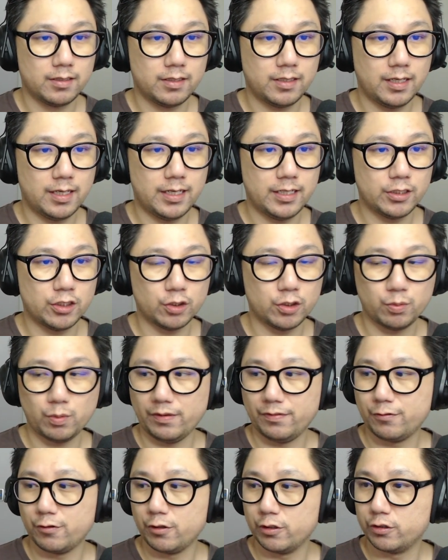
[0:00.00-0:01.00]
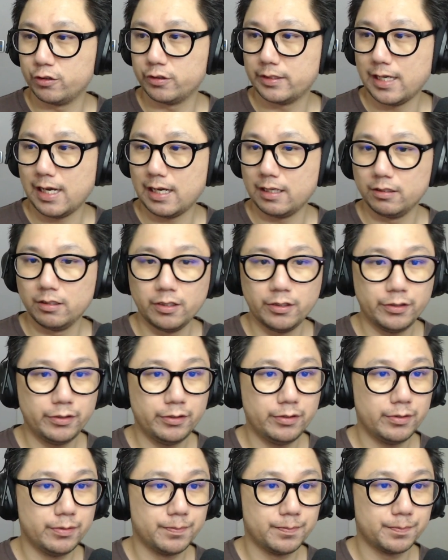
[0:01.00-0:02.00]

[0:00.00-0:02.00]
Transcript: Okay, just wait for it to download.